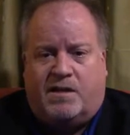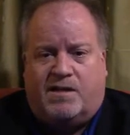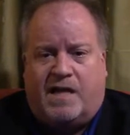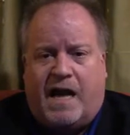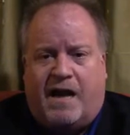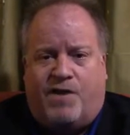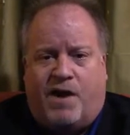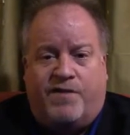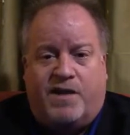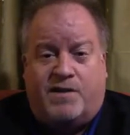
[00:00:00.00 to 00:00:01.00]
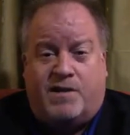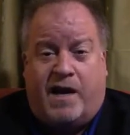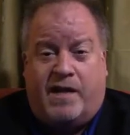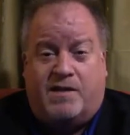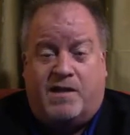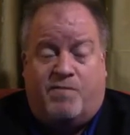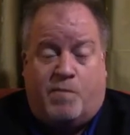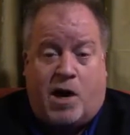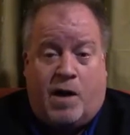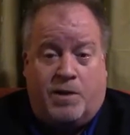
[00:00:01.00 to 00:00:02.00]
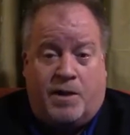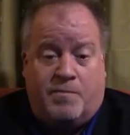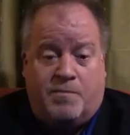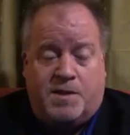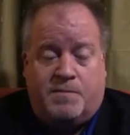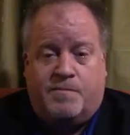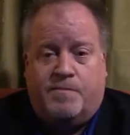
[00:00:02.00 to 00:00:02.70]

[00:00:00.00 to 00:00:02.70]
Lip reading: doesn't have obvious signs of problems.